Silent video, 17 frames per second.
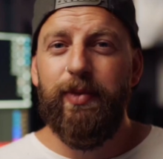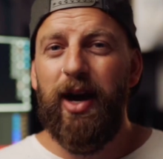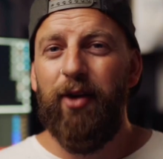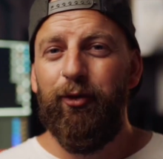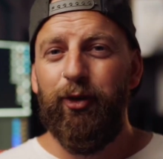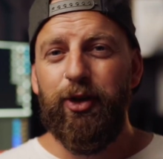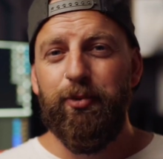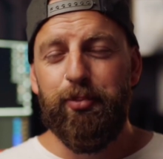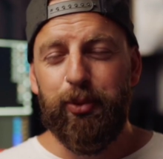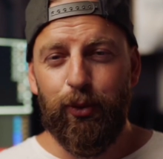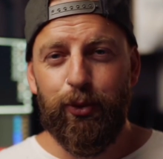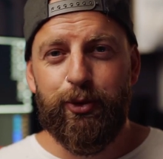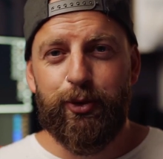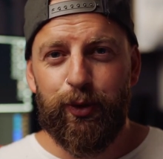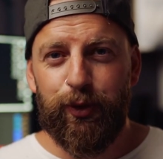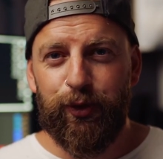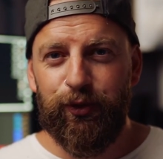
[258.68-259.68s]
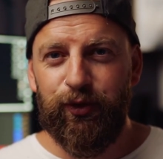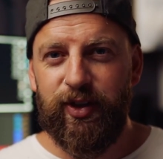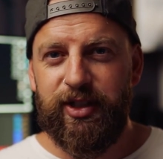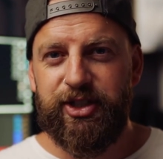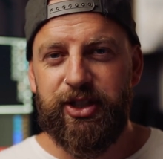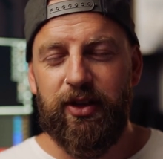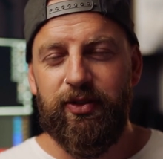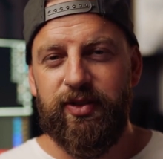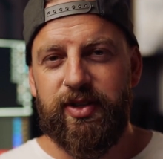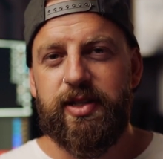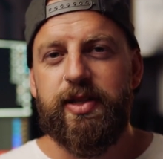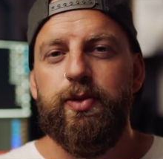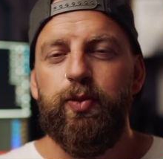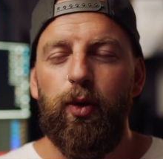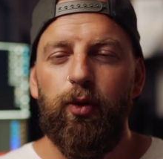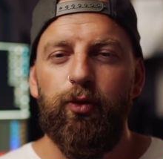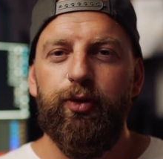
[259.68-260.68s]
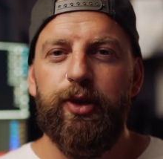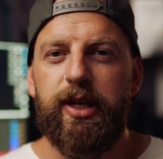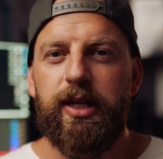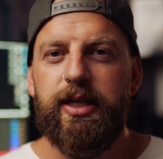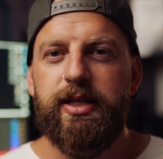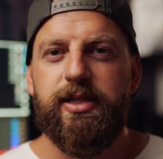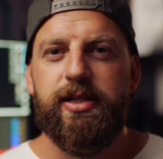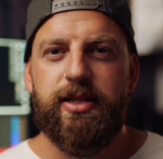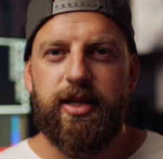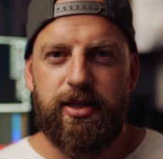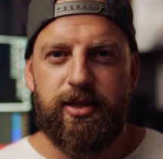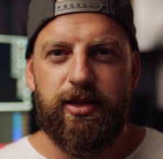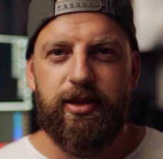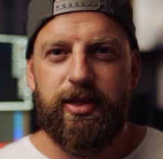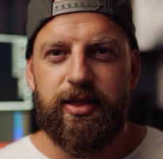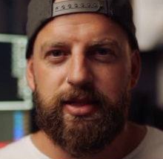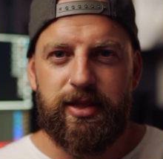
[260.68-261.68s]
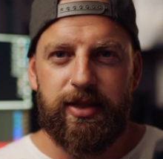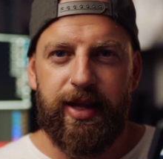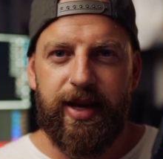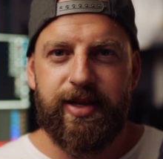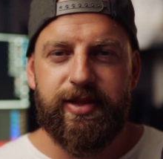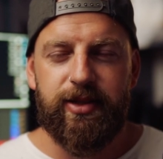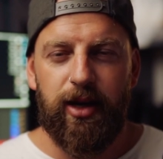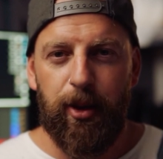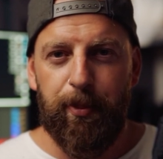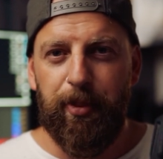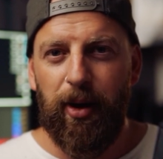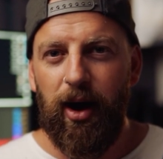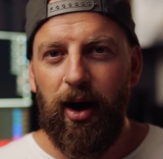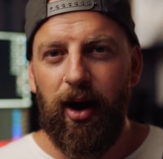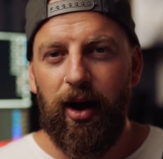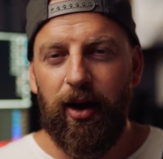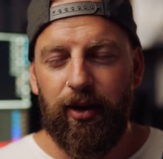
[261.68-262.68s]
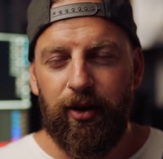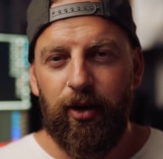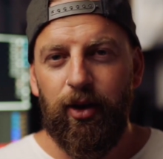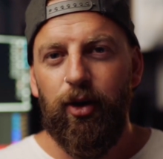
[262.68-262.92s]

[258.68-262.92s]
Now for the Bluetooth feature, this is what really sets this laser apart